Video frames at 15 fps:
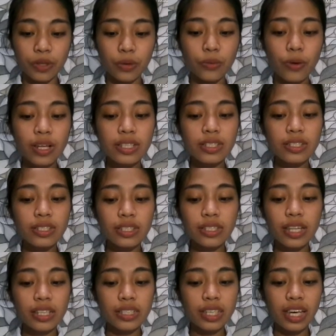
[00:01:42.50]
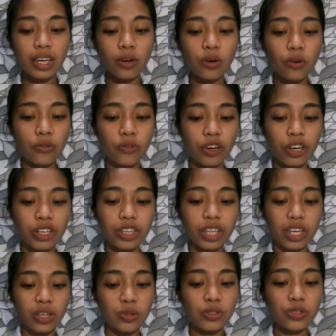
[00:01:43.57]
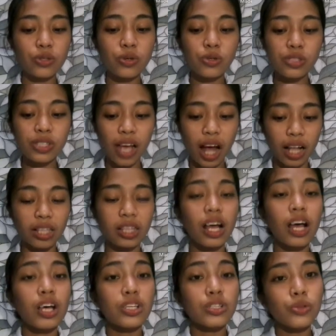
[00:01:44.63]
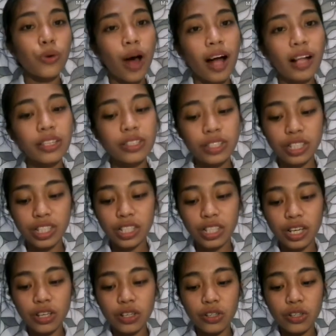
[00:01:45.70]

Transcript: once they take over, they use those cells to alter